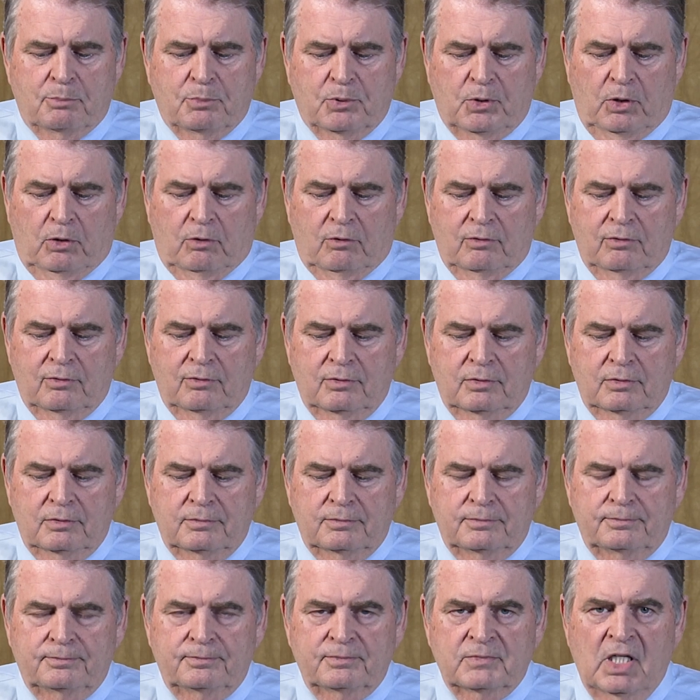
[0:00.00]
proof.
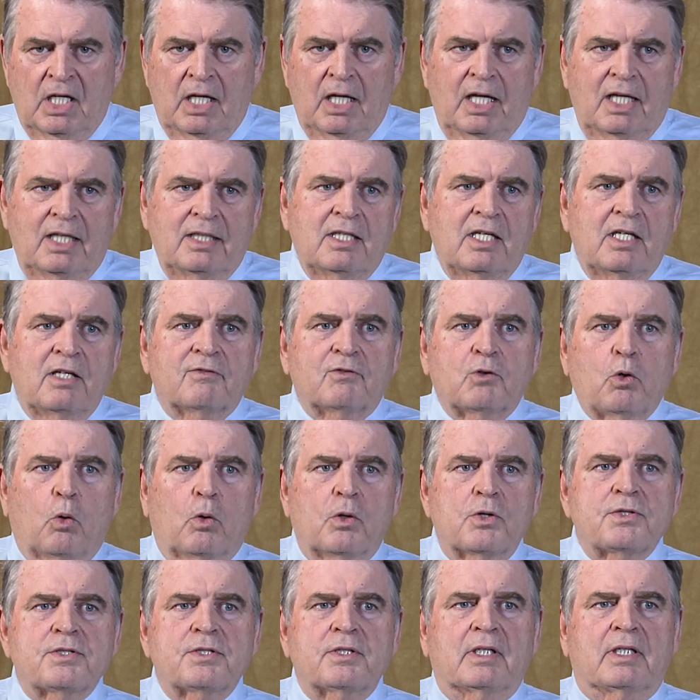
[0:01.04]
And then, of
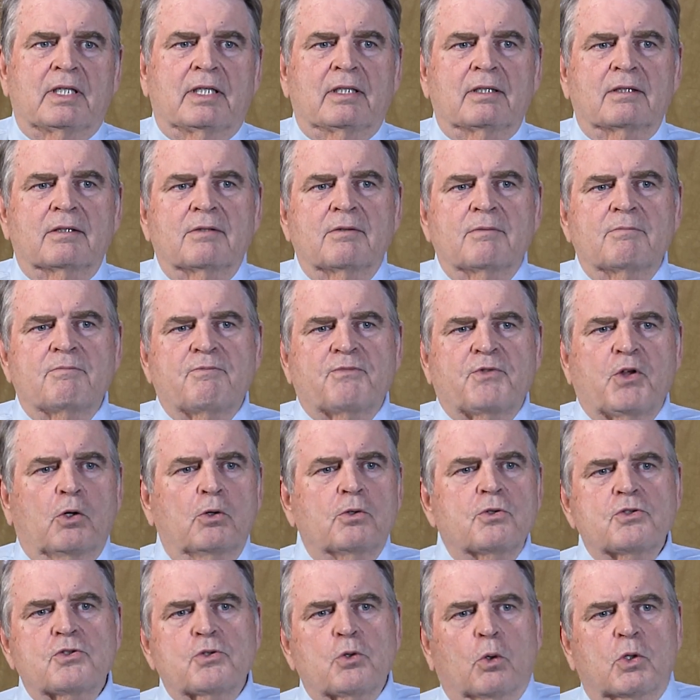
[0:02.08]
course, the
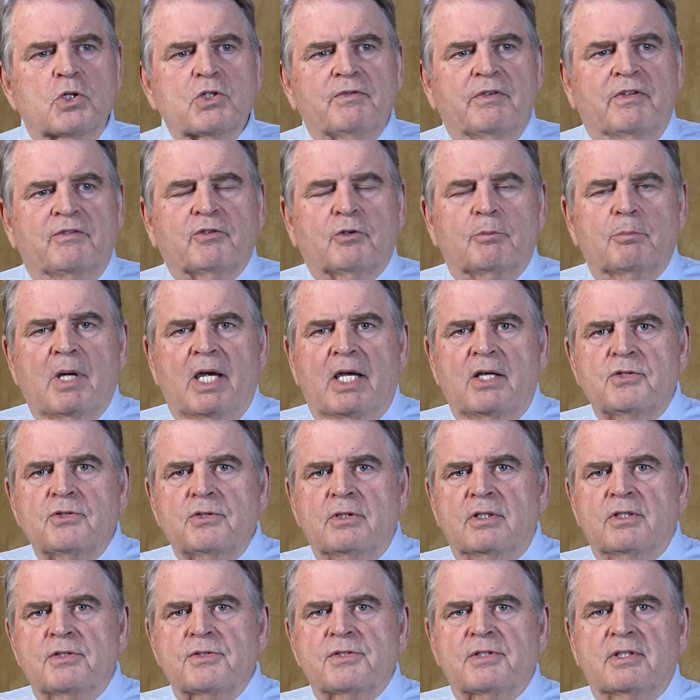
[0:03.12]
third source of information
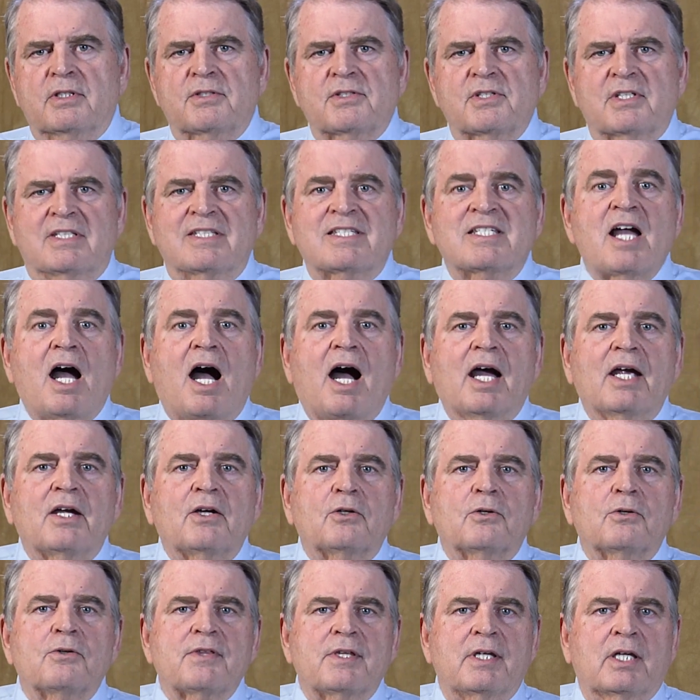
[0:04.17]
is this
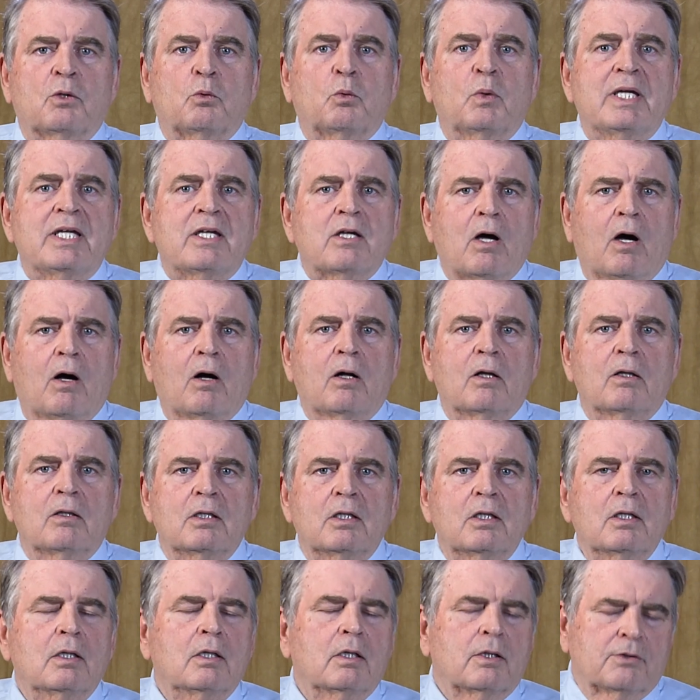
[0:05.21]
entire thing we call
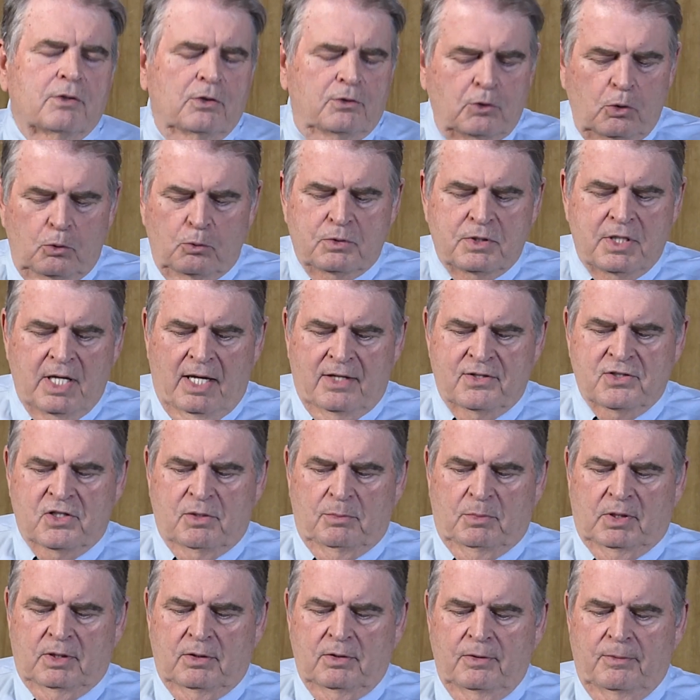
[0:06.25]
the New
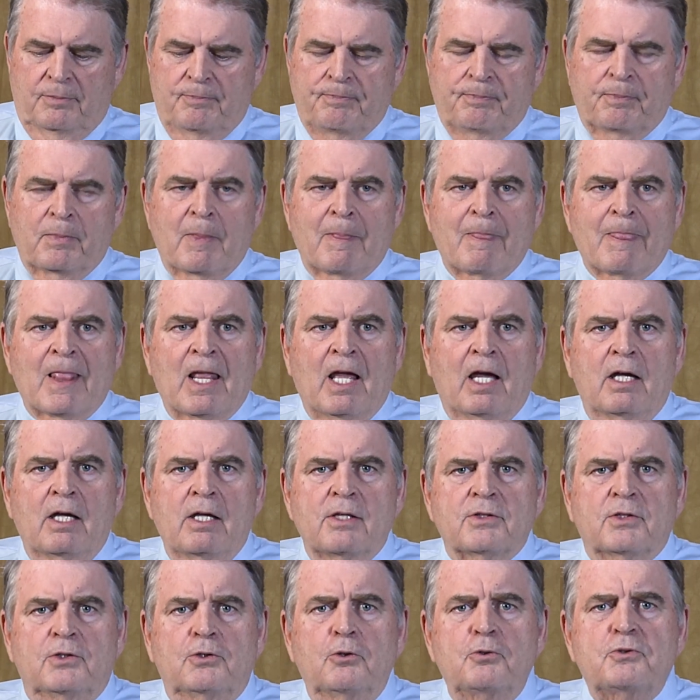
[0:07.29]
Testament.
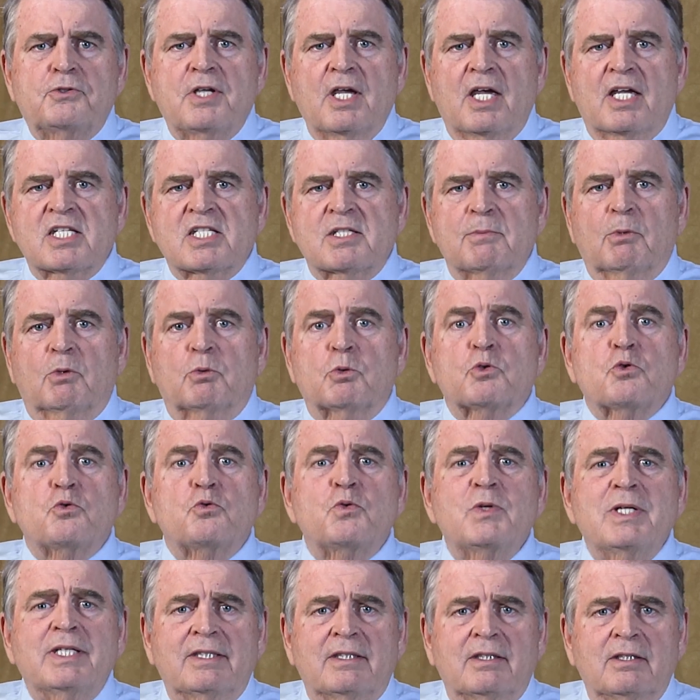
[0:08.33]
The New Testament was
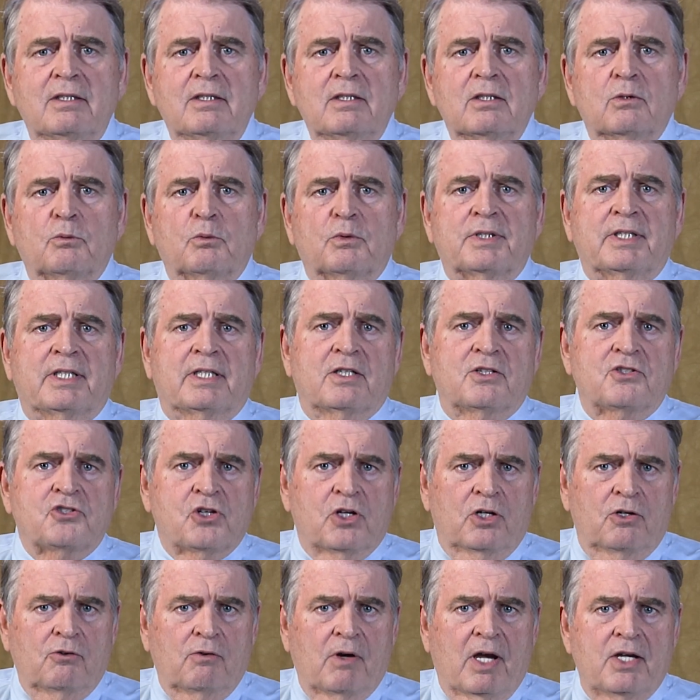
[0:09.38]
written within a
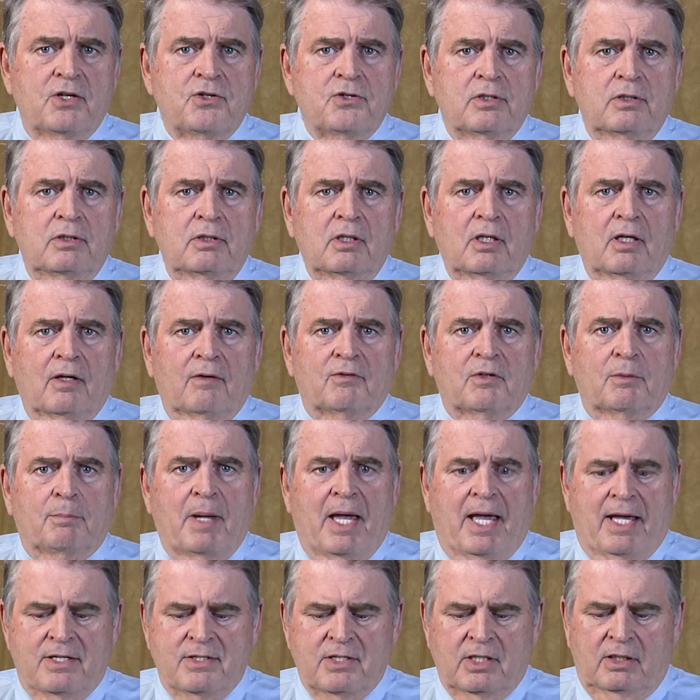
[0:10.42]
generation of the
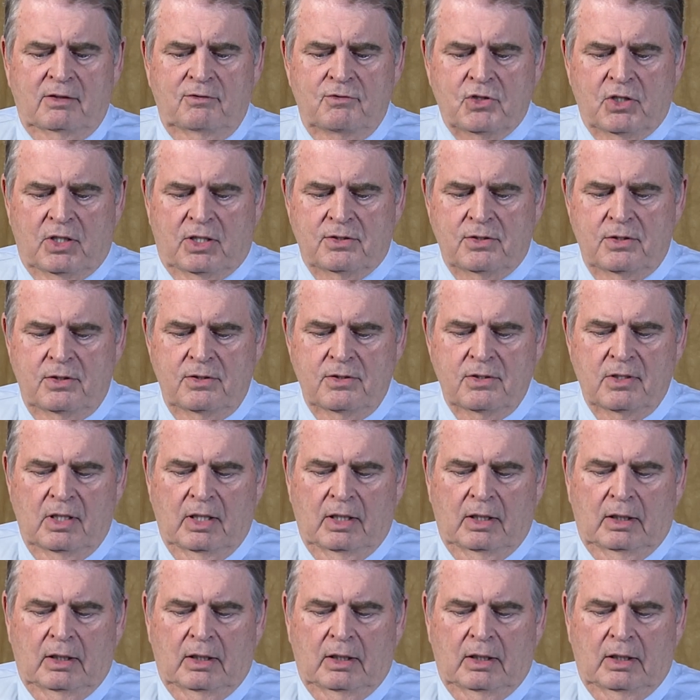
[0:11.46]
passing of Jesus,